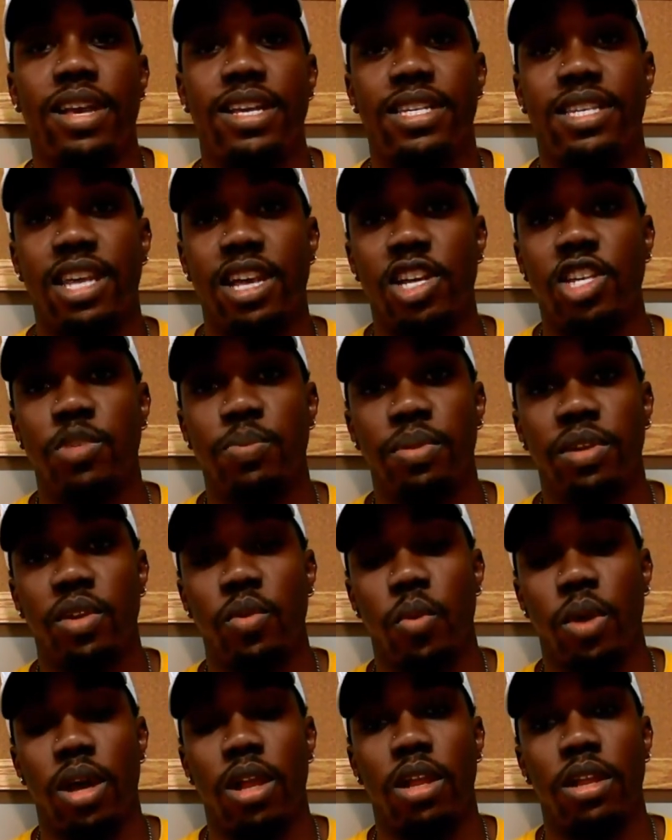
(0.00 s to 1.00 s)
that sells pretty
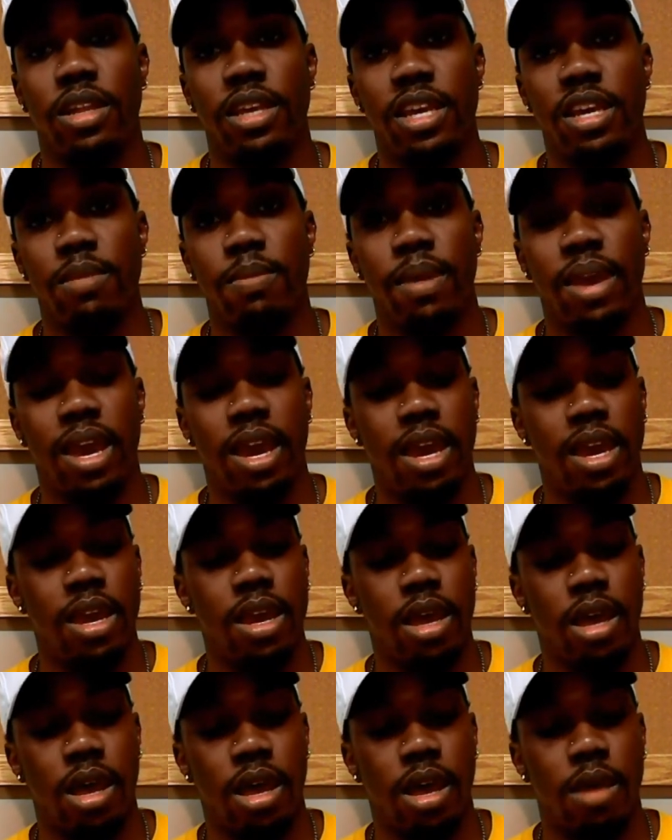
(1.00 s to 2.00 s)
well on
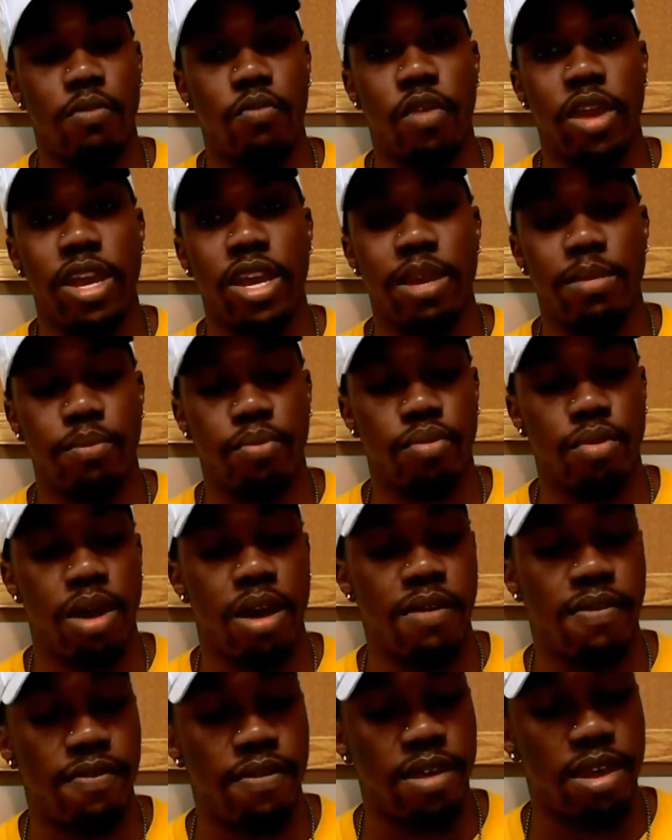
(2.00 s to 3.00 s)
eBay. Rake and
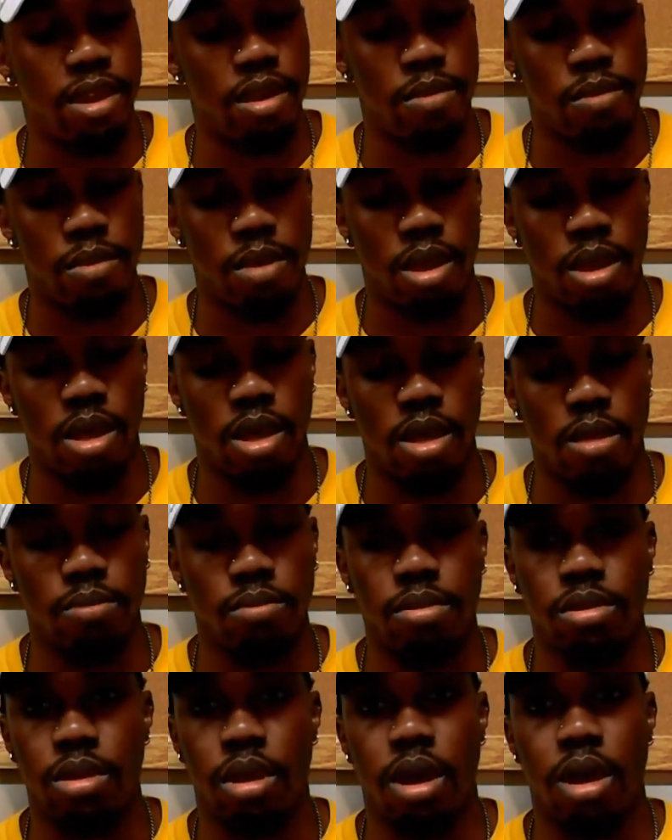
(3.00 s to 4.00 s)
Profit
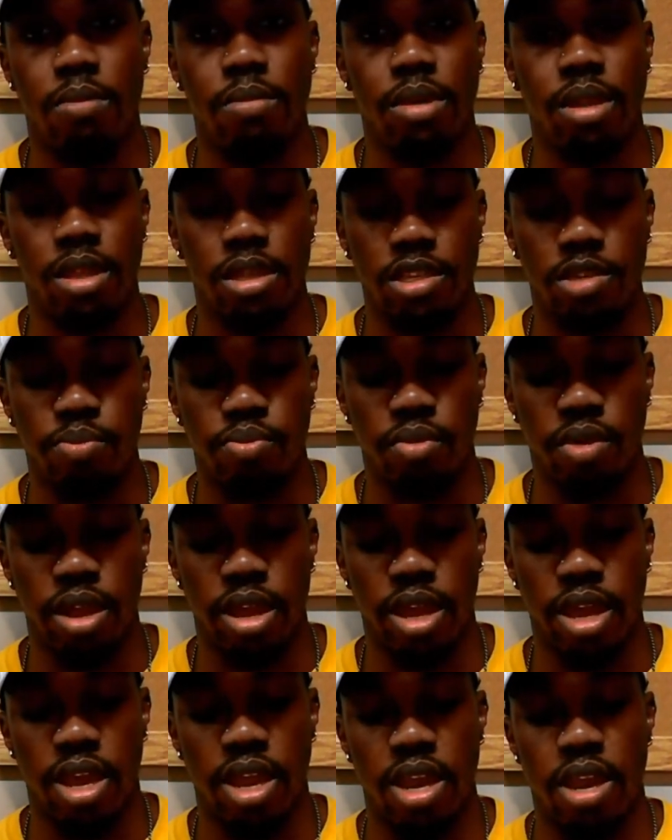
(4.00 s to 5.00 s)
taught me this
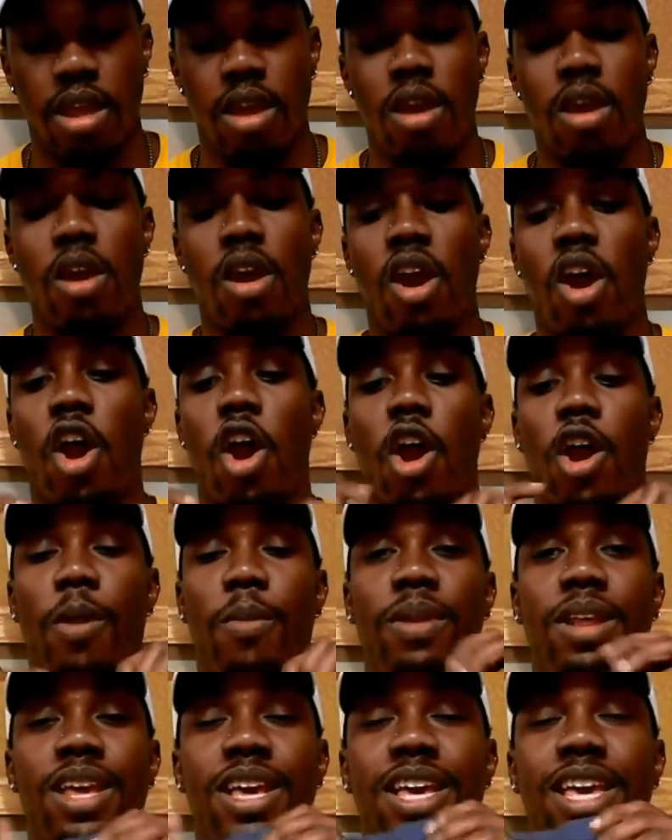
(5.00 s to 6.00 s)
brand.
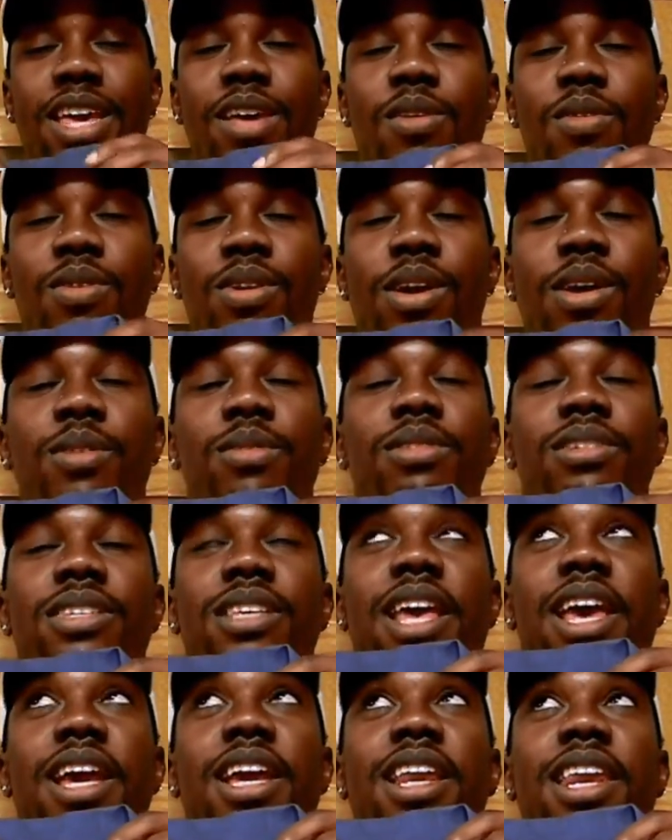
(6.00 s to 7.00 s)
Ermenegildo
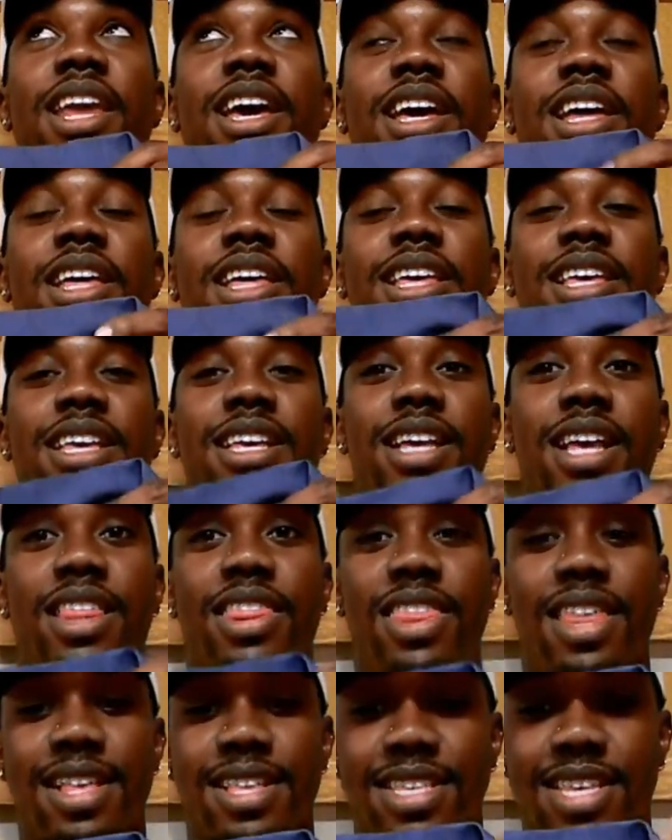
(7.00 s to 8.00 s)
Zegna, I
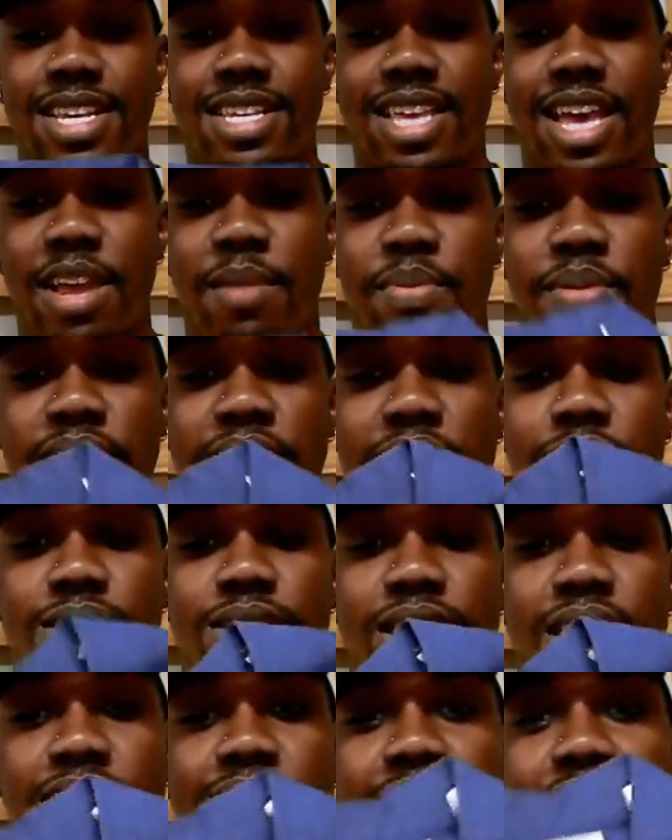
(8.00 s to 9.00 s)
think that's how you pronounce
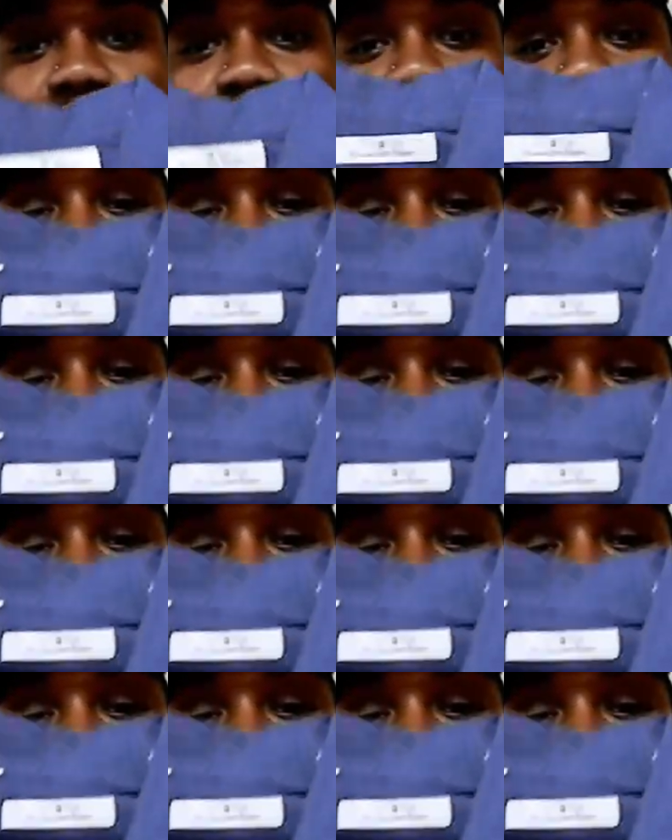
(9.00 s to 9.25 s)
it, that's how you